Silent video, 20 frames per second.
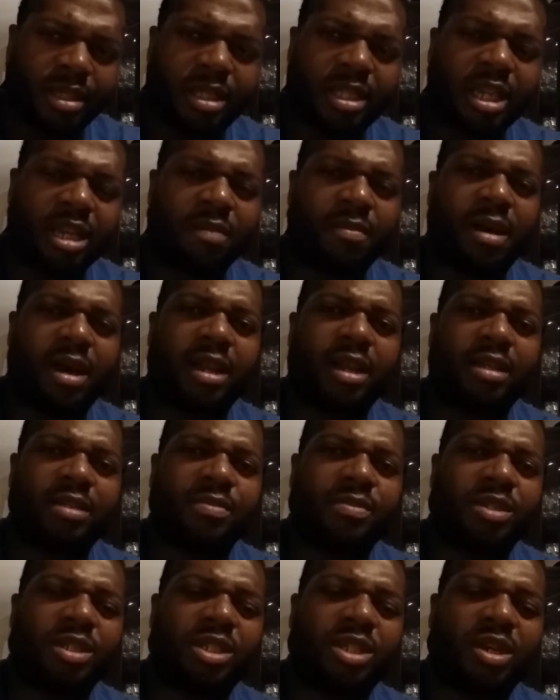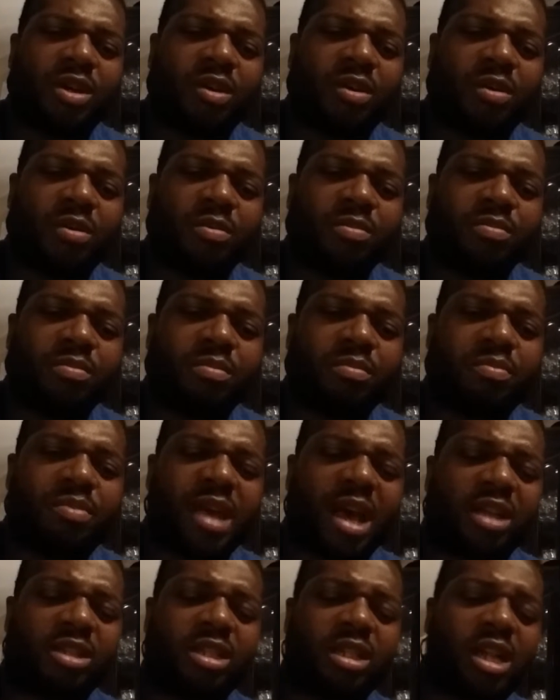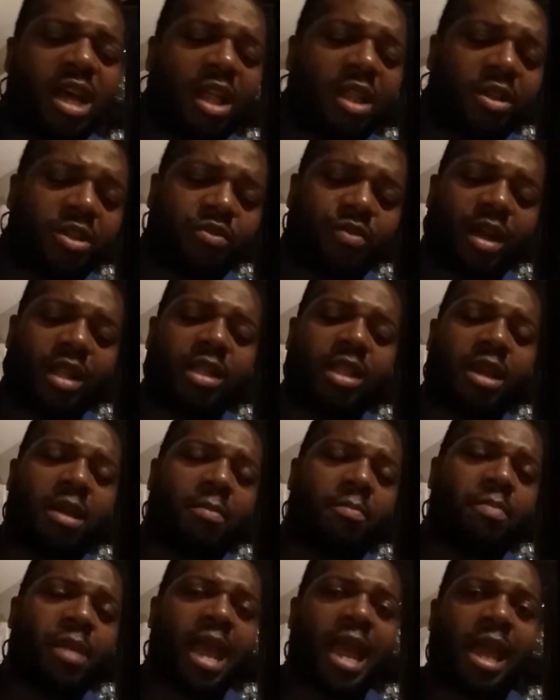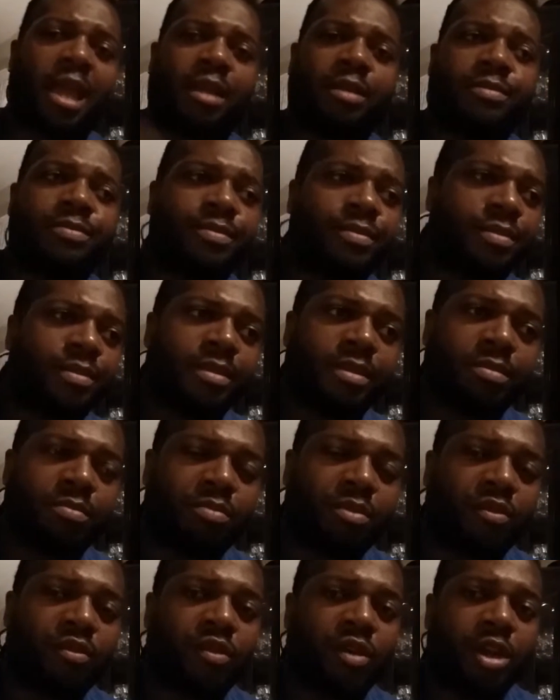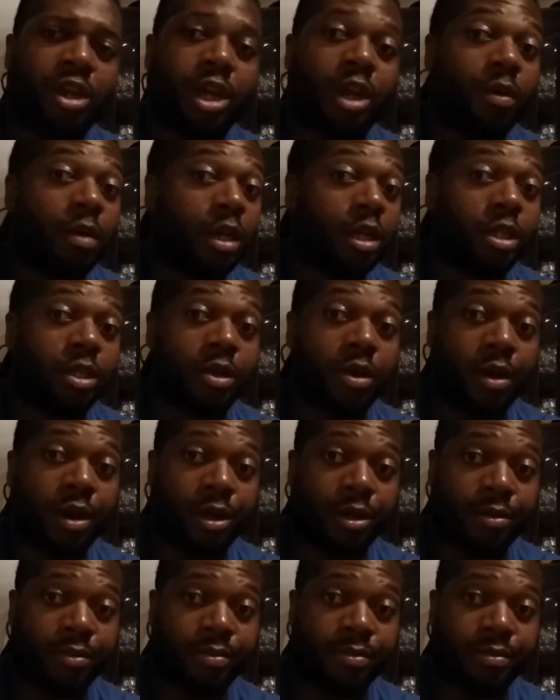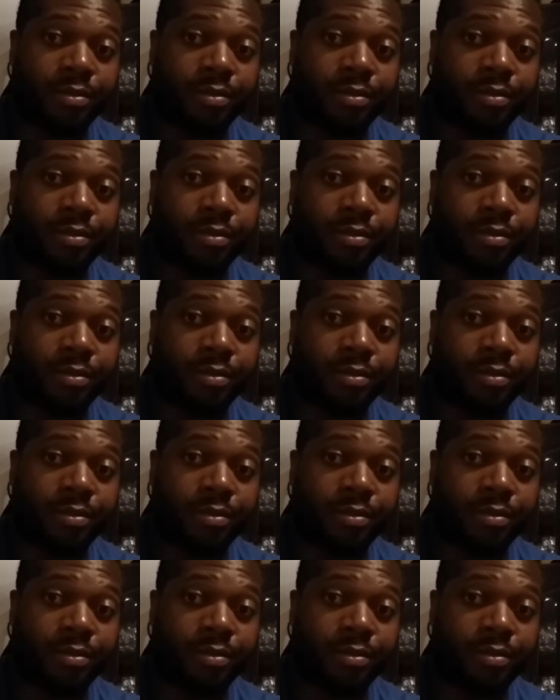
Think about it. You know, thousand dollars right there, bang. Before you know it, it's gone.